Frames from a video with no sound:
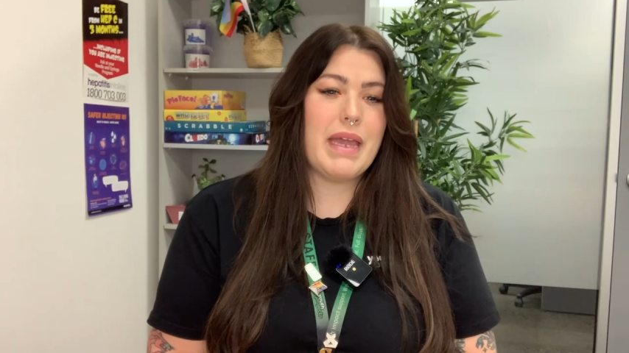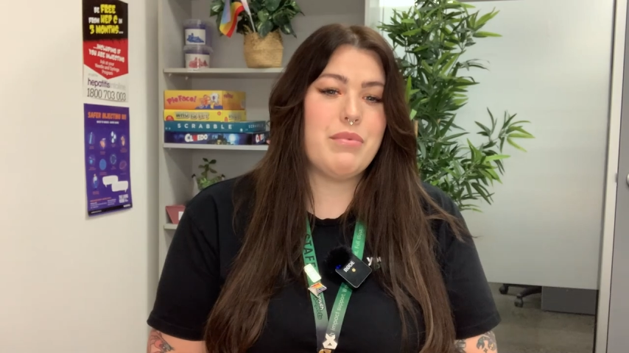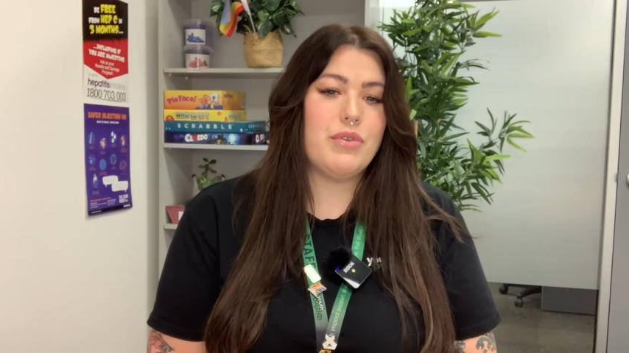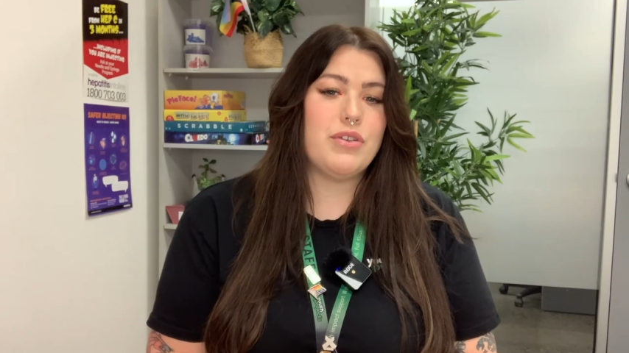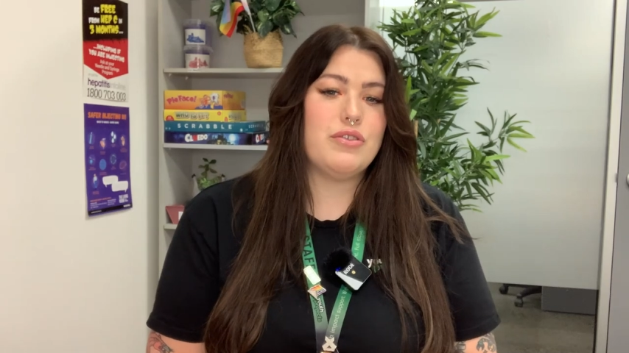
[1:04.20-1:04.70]

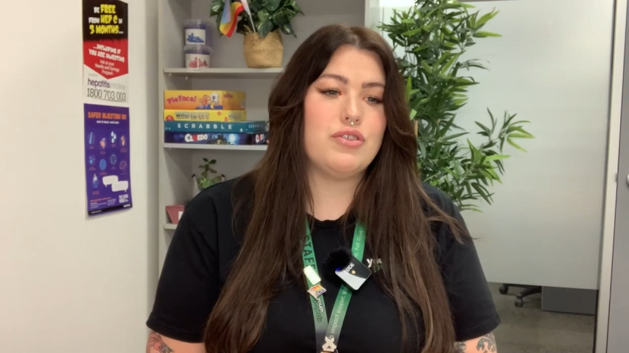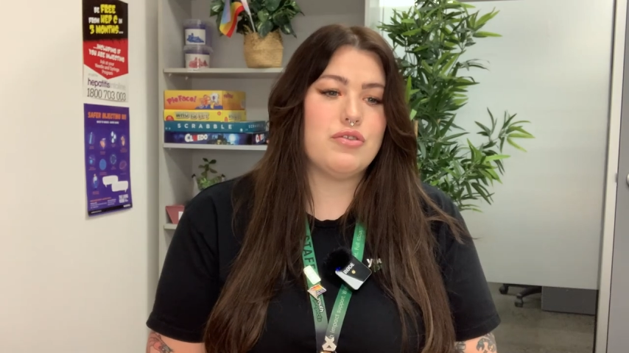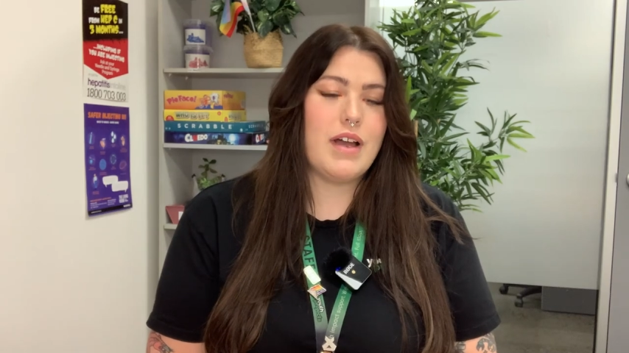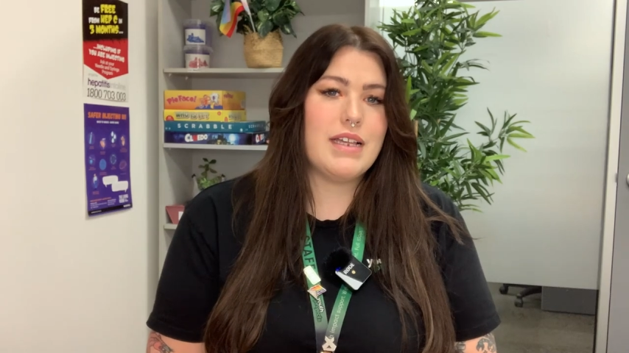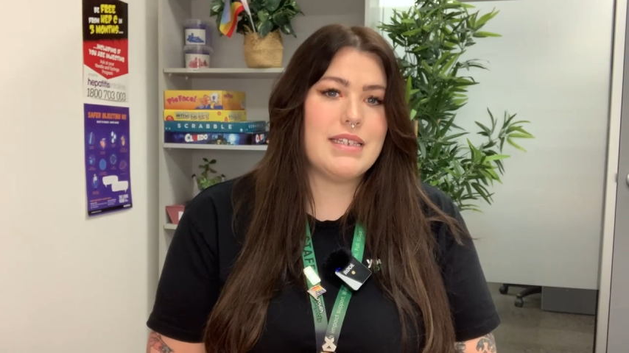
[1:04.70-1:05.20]
people that you
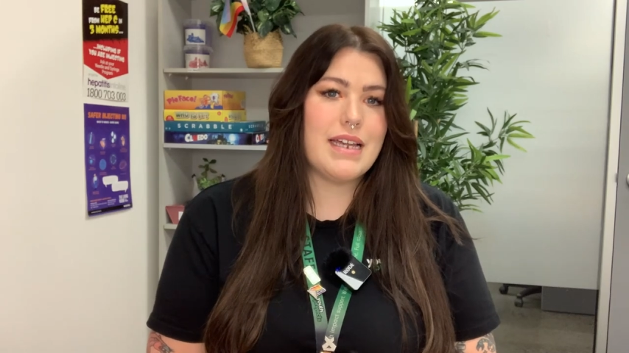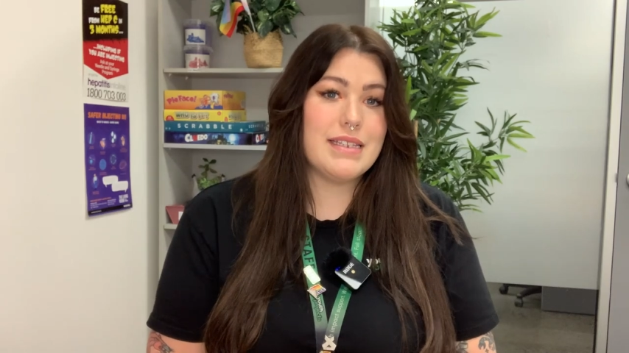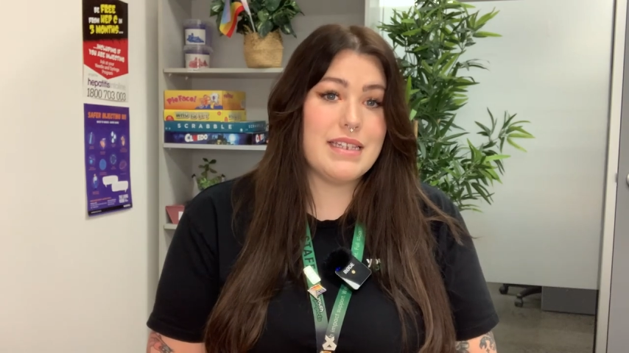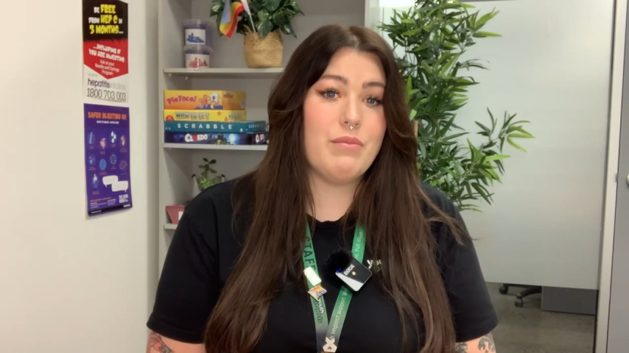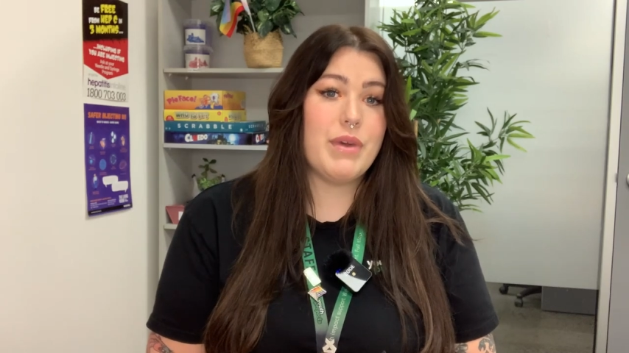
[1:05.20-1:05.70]
trust
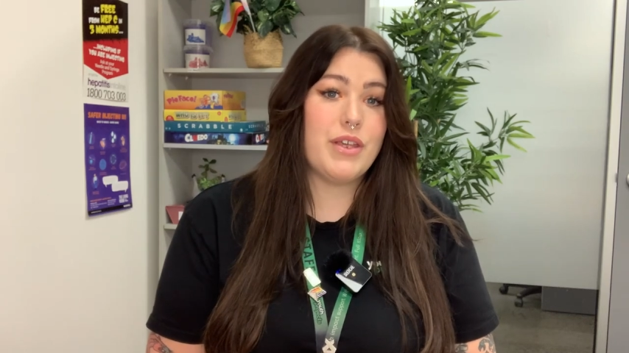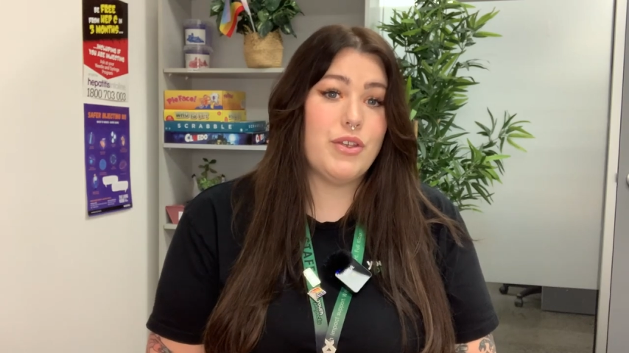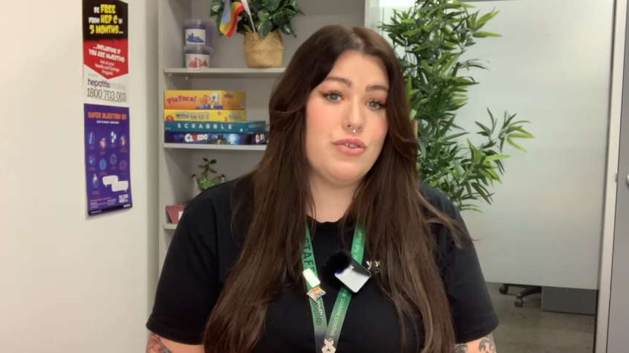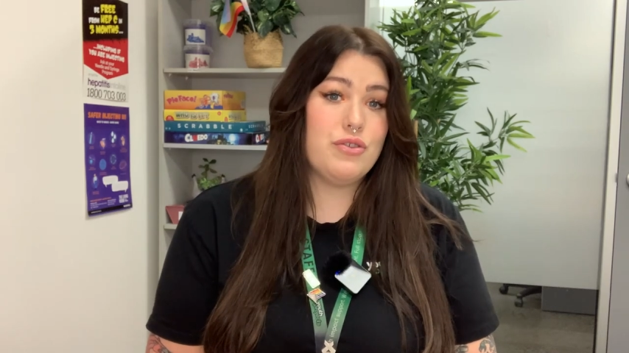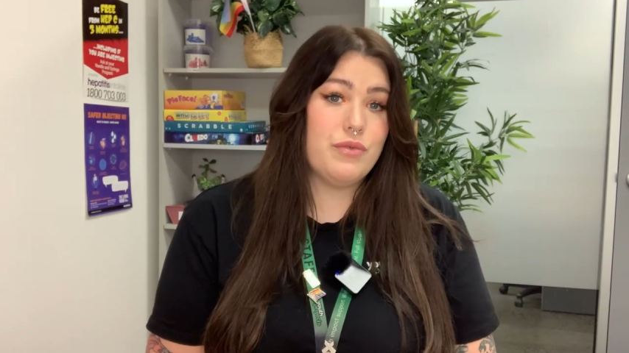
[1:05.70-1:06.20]
and somewhere that
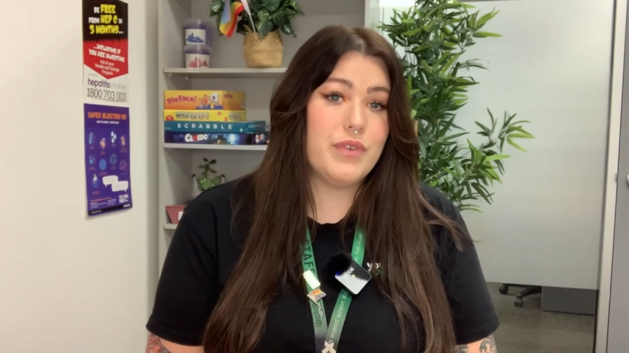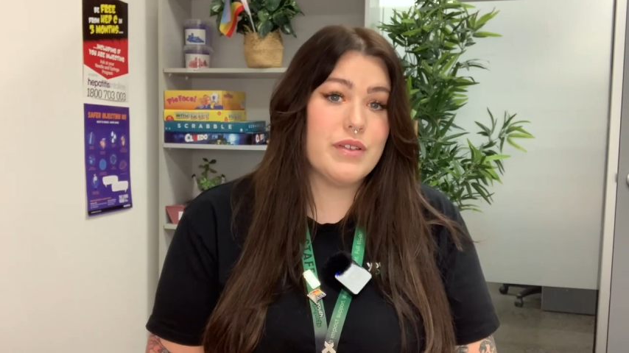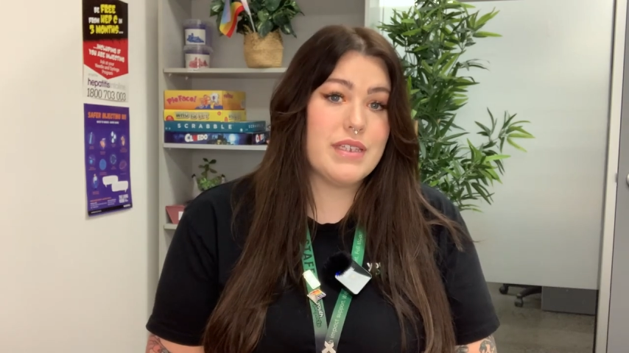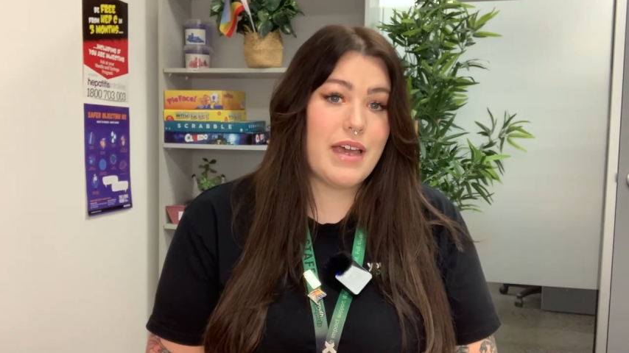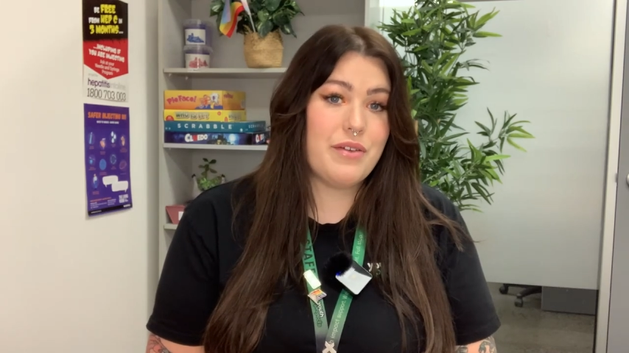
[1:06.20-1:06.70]
you do
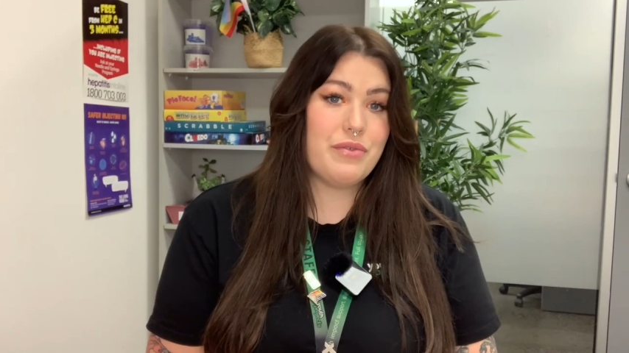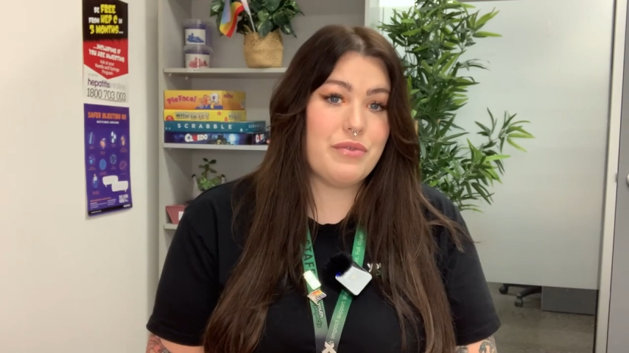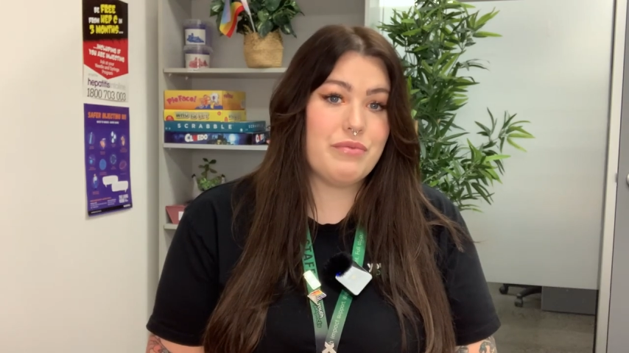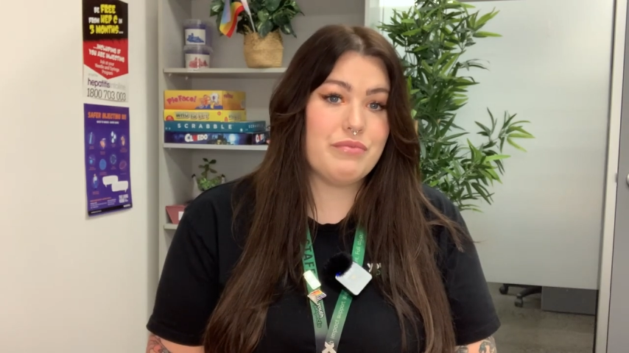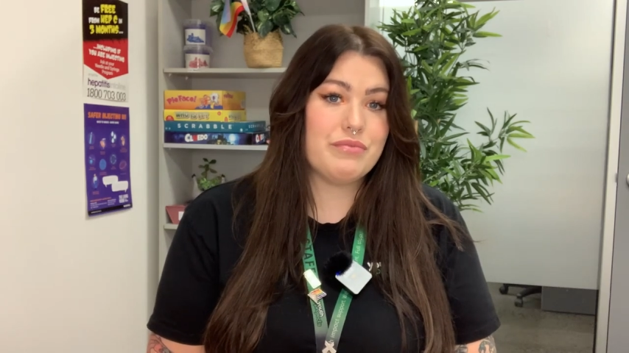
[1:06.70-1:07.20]
feel safe.